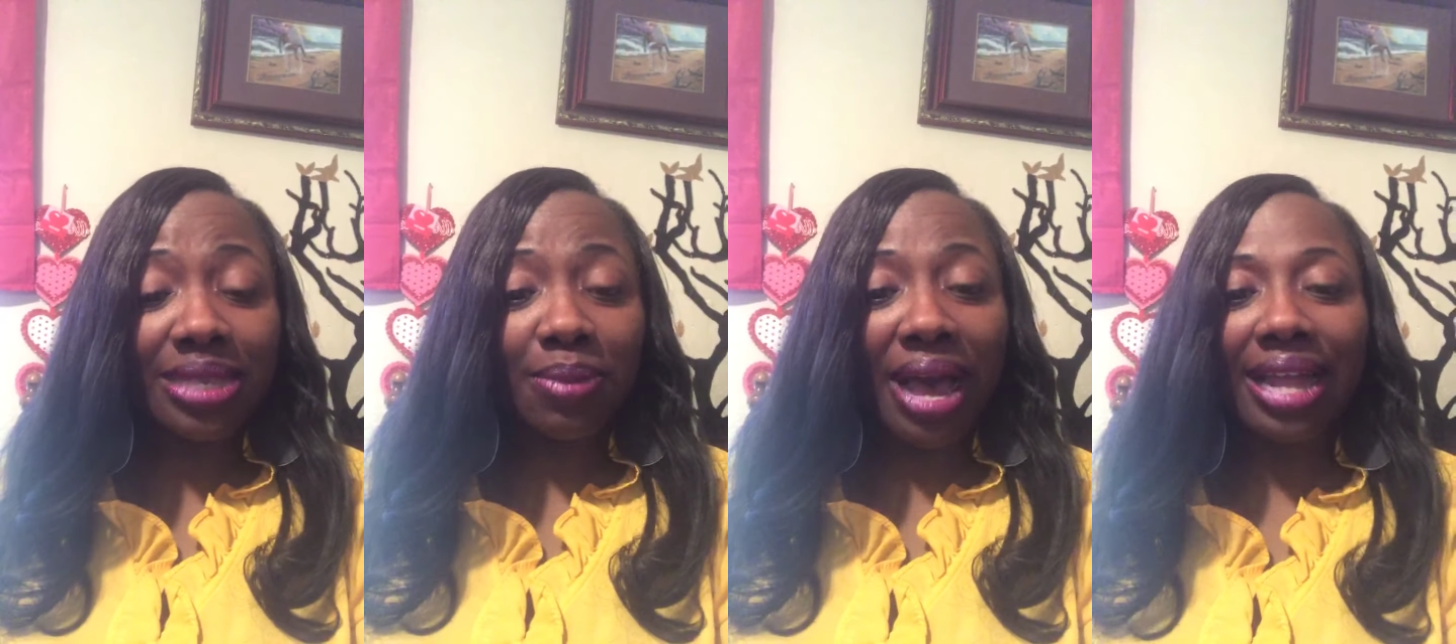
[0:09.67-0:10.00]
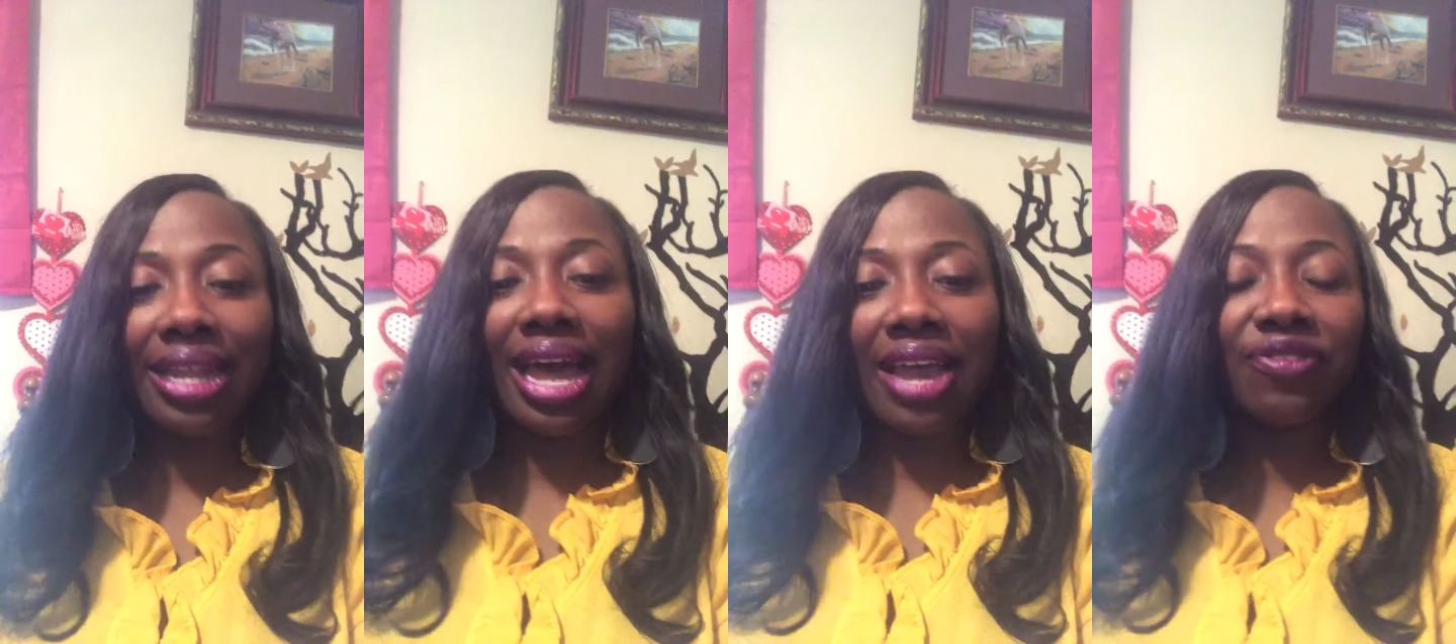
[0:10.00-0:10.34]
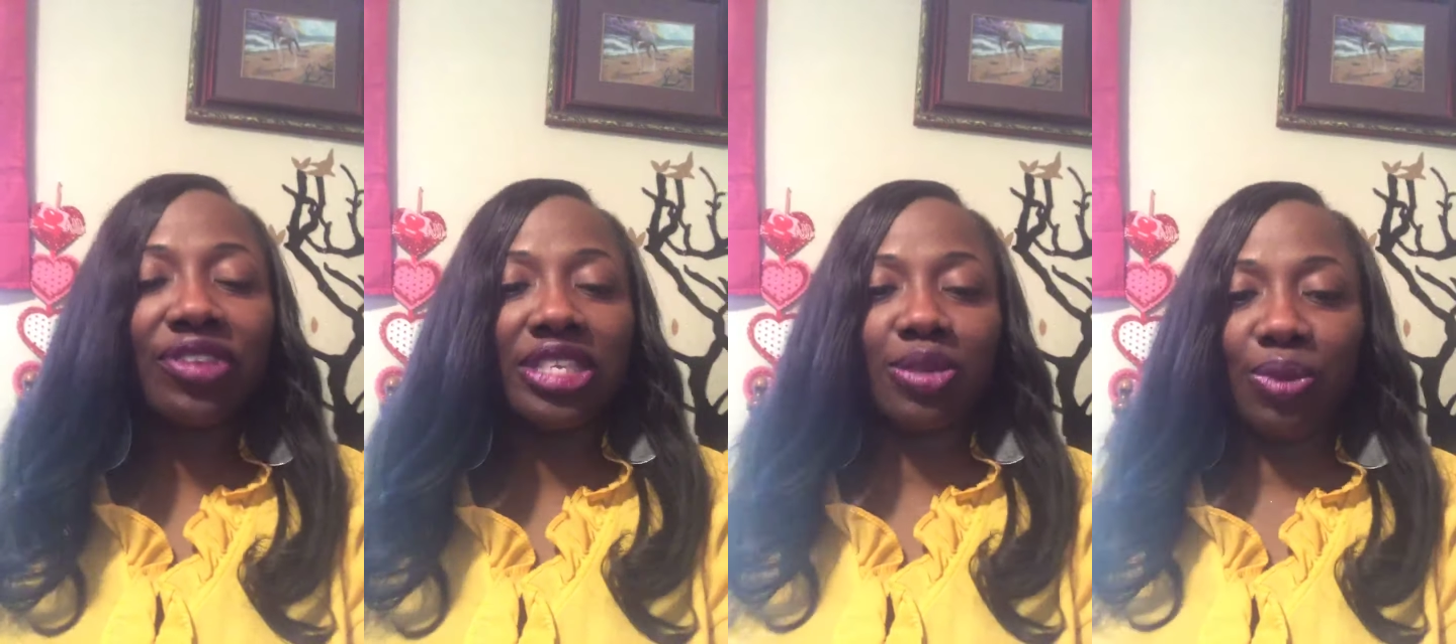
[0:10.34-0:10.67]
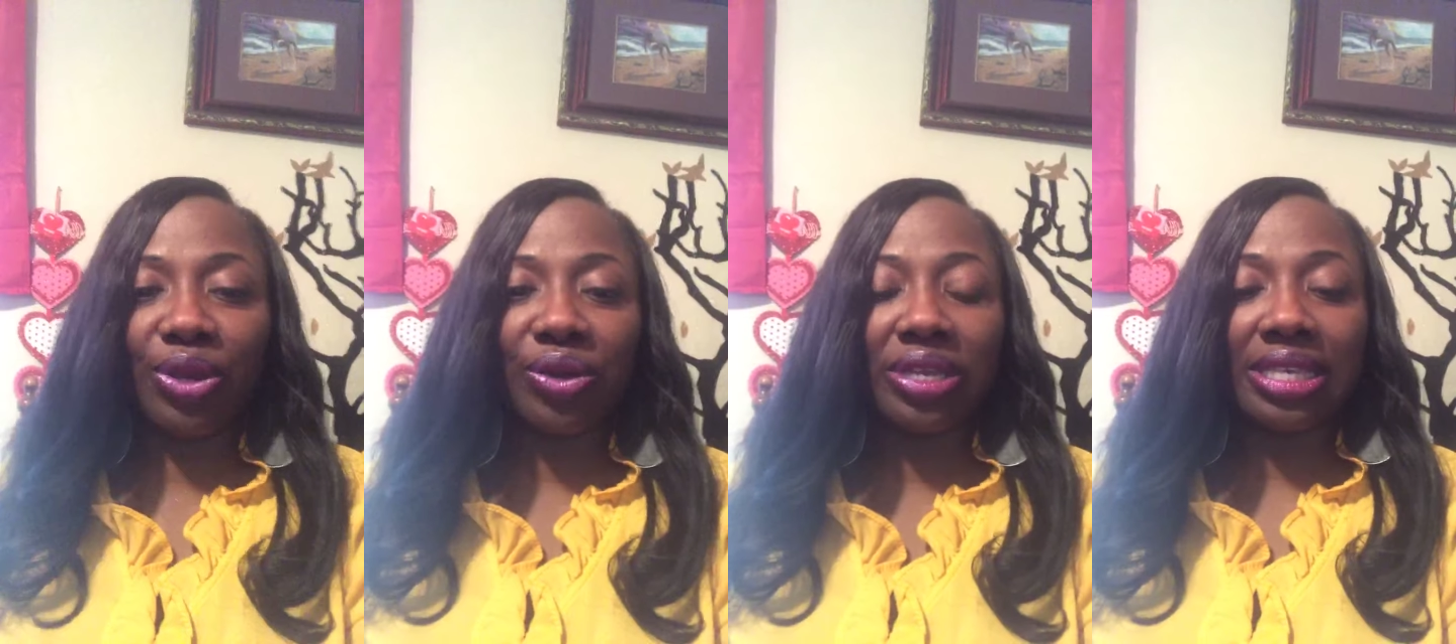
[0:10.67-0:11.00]
my life
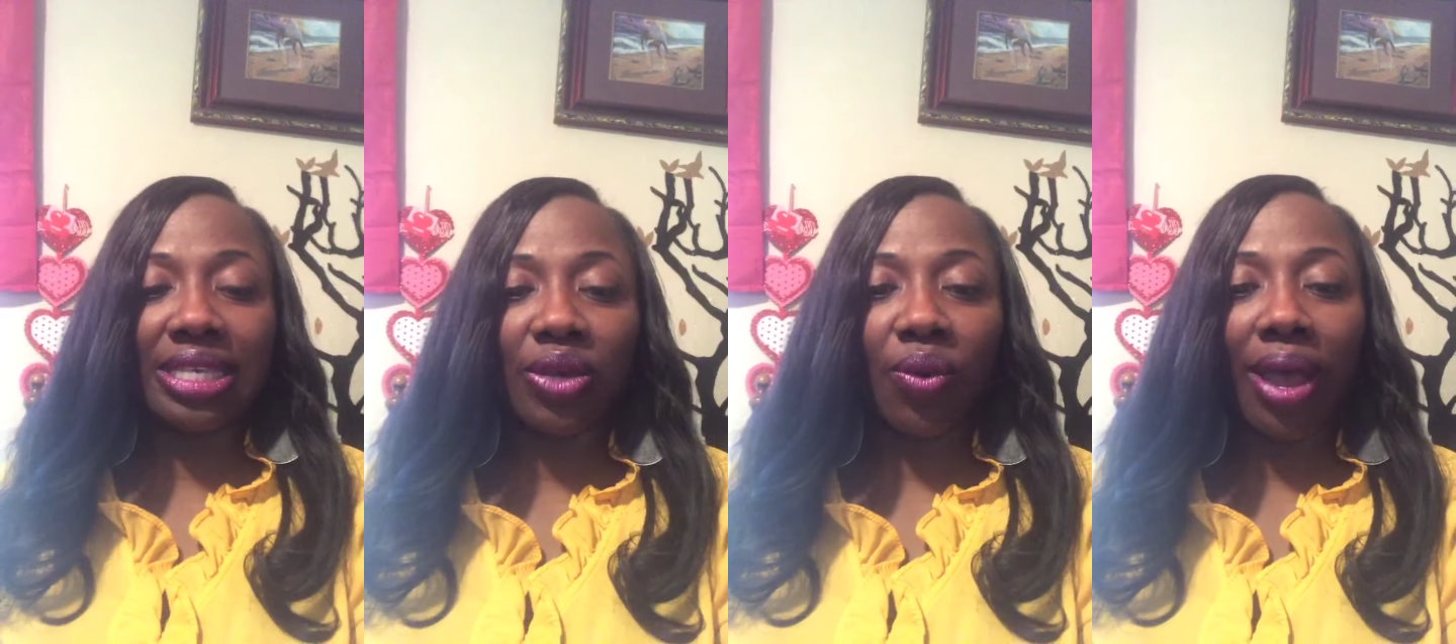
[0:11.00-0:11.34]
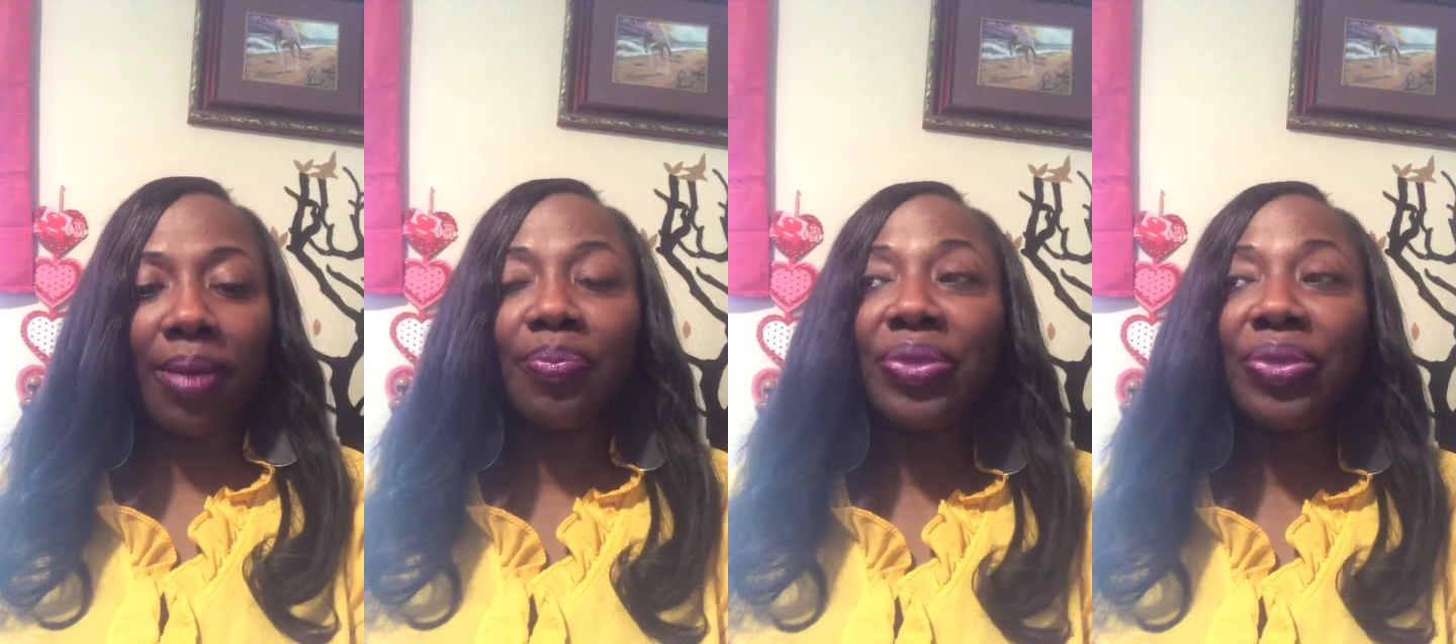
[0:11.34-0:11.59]
experiences, okay?